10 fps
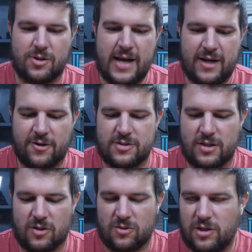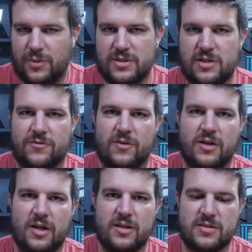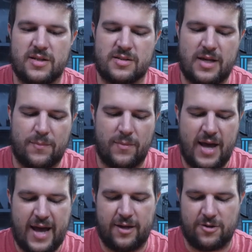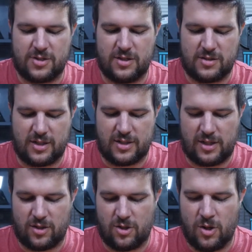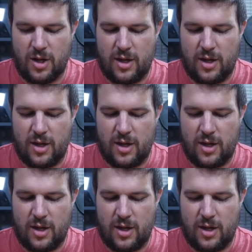accuracy are a little bit different in the sense that accuracy is going to tell you